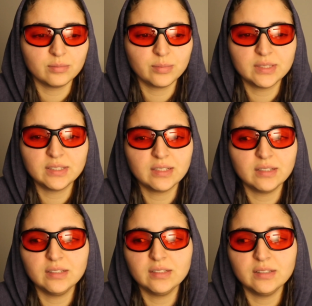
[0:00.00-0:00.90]

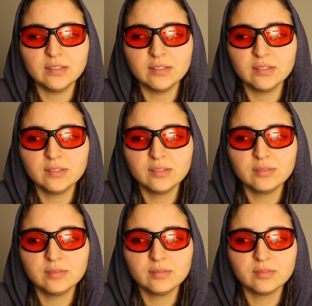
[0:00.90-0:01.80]
basically
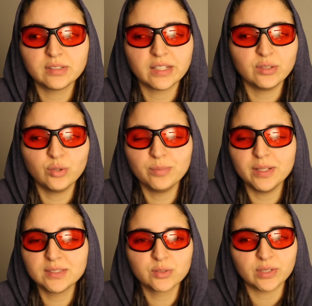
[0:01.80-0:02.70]
get the
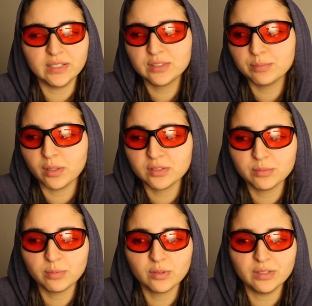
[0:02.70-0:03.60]
best grades
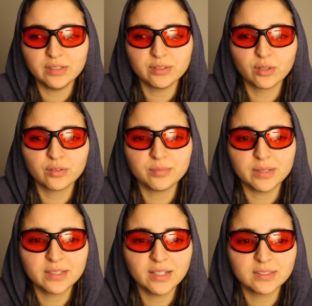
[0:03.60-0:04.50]
possible in all of
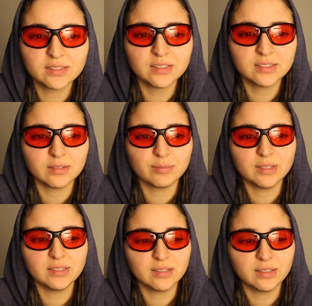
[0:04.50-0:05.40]
my classes, and
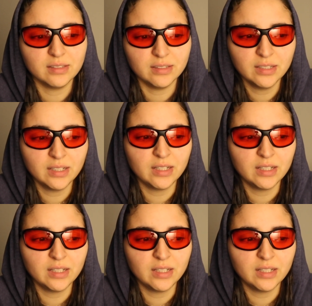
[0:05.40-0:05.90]
basically